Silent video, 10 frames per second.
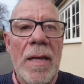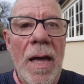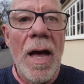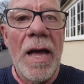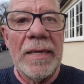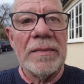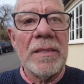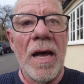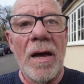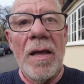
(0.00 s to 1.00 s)
and
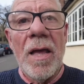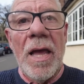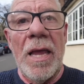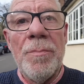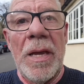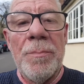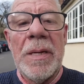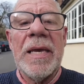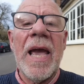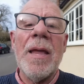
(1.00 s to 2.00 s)
it
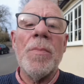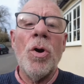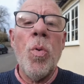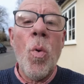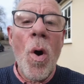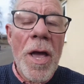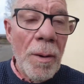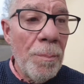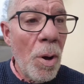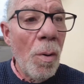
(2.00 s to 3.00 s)
became quite a
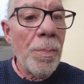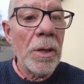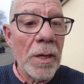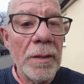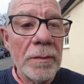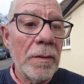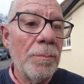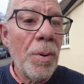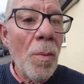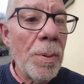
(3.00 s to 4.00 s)
popular
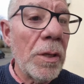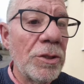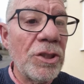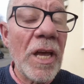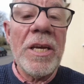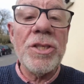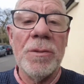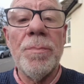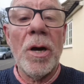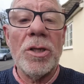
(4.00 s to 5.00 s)

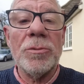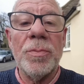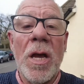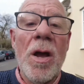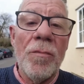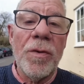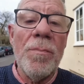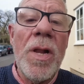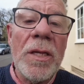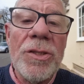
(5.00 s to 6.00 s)
staging post
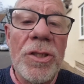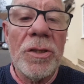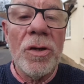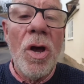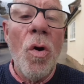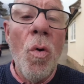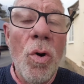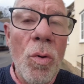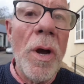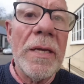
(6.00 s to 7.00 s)
from London all
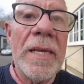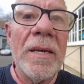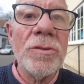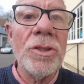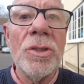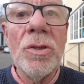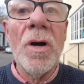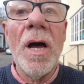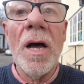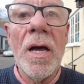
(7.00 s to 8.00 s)
the way down to
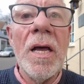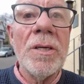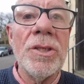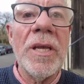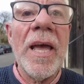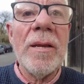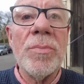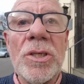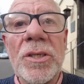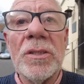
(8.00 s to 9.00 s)

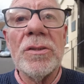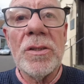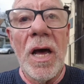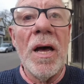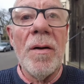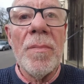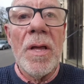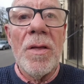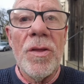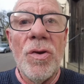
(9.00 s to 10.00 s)
Cambridge and
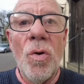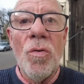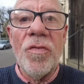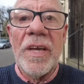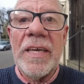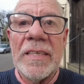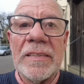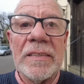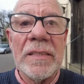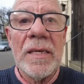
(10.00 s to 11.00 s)
the
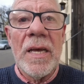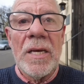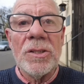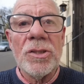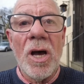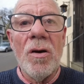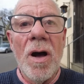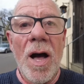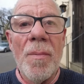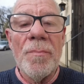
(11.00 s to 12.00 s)
northeast.
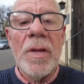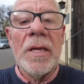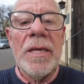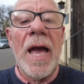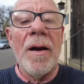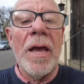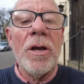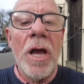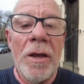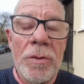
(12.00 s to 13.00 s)
So yeah,
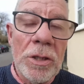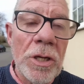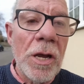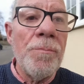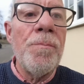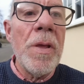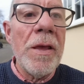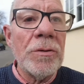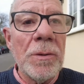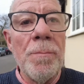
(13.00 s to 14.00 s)

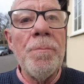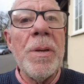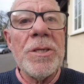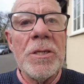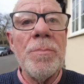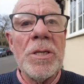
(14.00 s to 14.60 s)
it was a busy